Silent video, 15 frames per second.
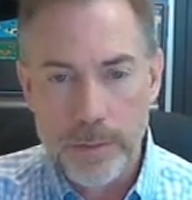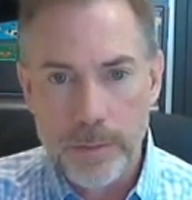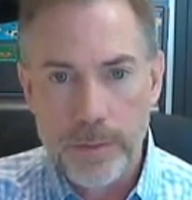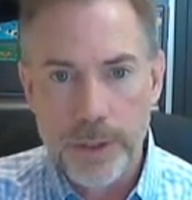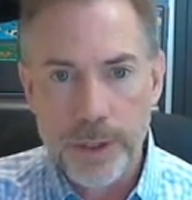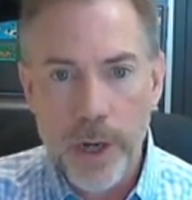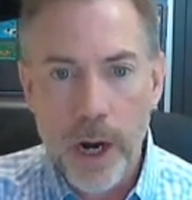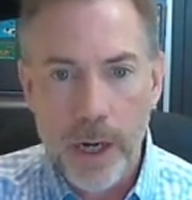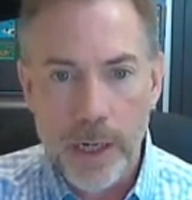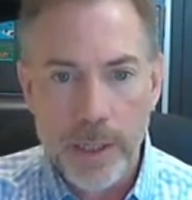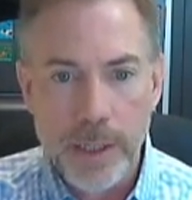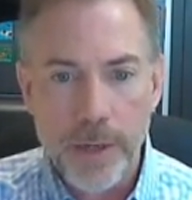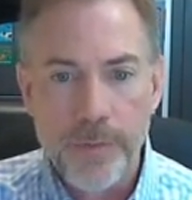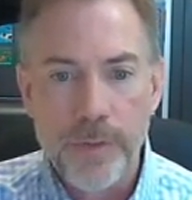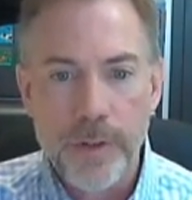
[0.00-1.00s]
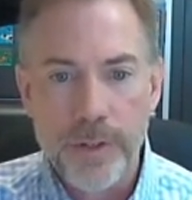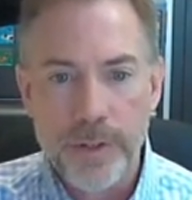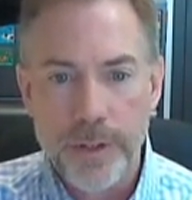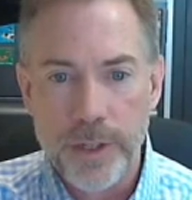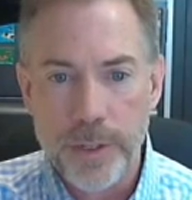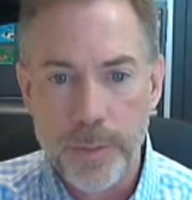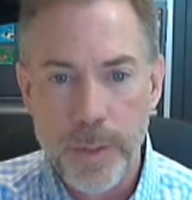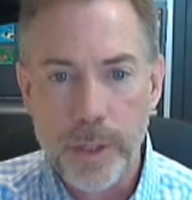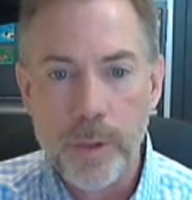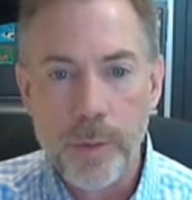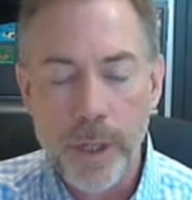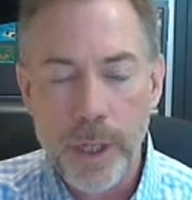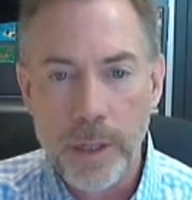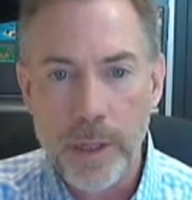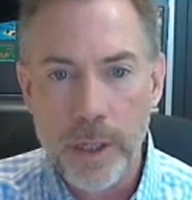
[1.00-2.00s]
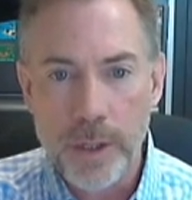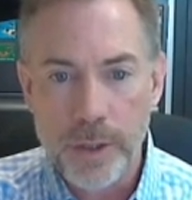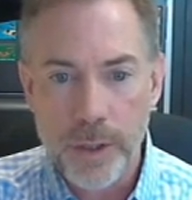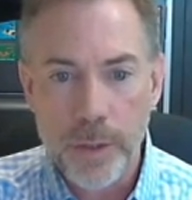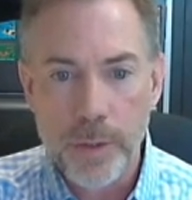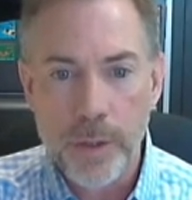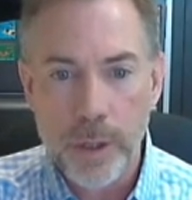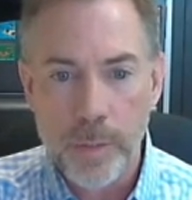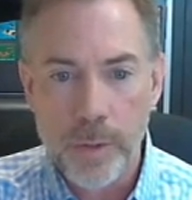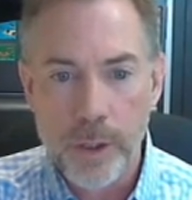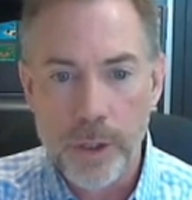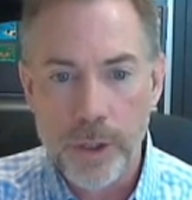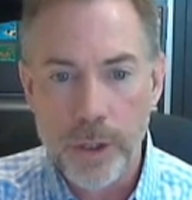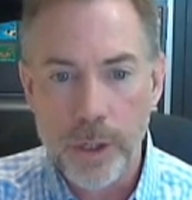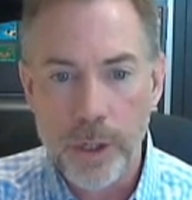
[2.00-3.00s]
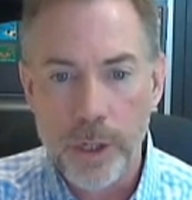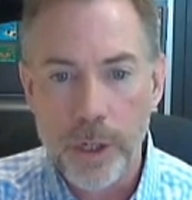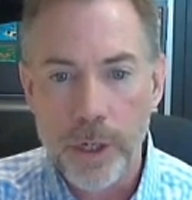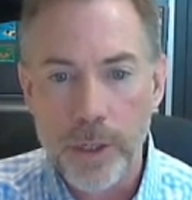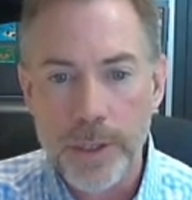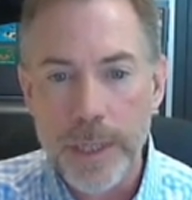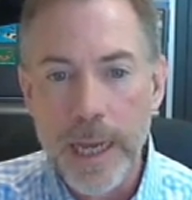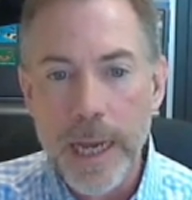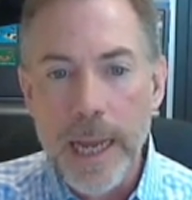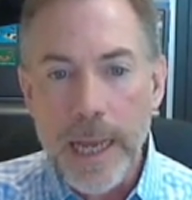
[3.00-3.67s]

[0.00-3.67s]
stark differences between these two commercial herds